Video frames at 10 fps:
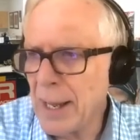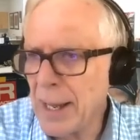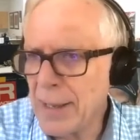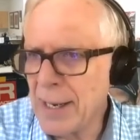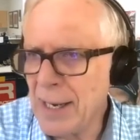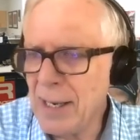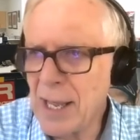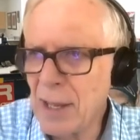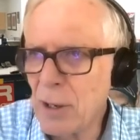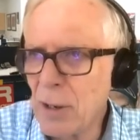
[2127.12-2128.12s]
They need
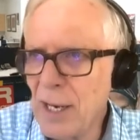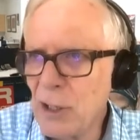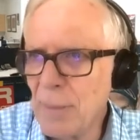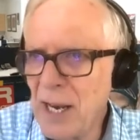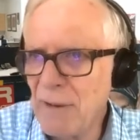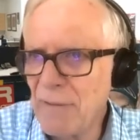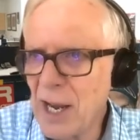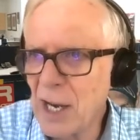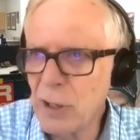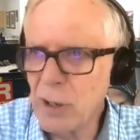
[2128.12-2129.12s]
that third engine
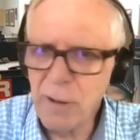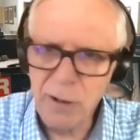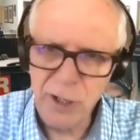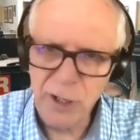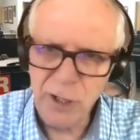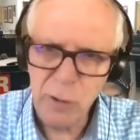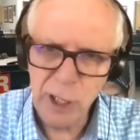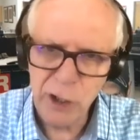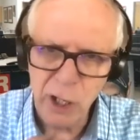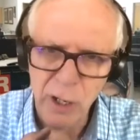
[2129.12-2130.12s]
manufacturer. There's a
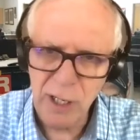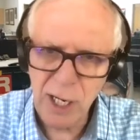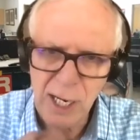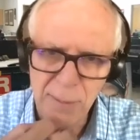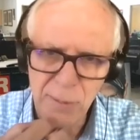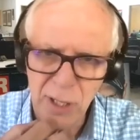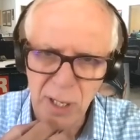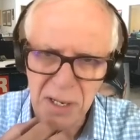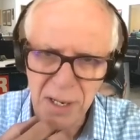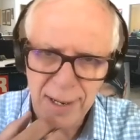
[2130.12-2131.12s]
constriction on teams
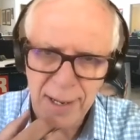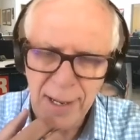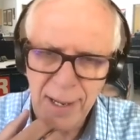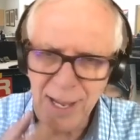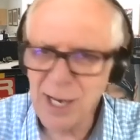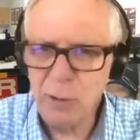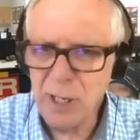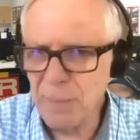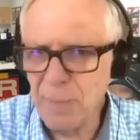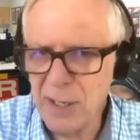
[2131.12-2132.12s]
and
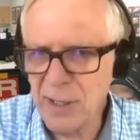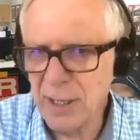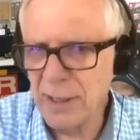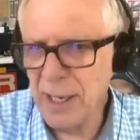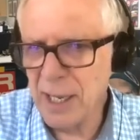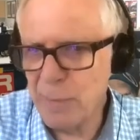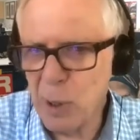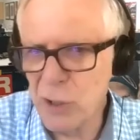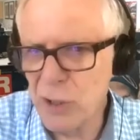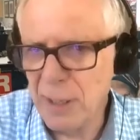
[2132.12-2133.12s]
entries, basically, that's
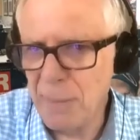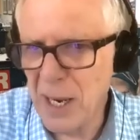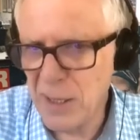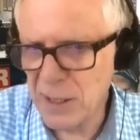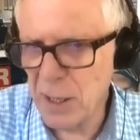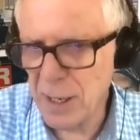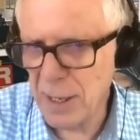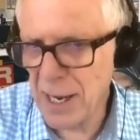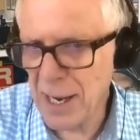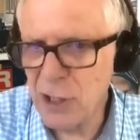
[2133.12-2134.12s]
partially based
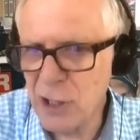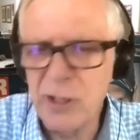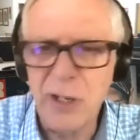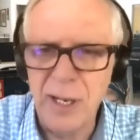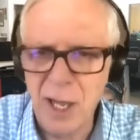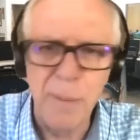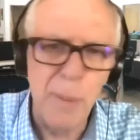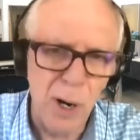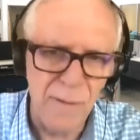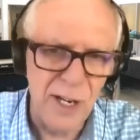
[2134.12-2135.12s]
on engines, and the other
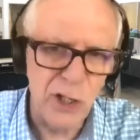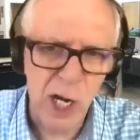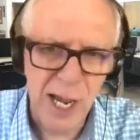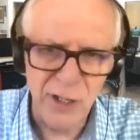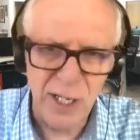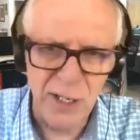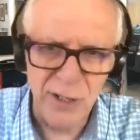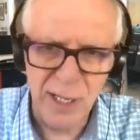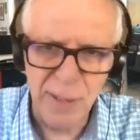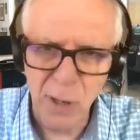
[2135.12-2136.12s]
part of it is chassis at the moment.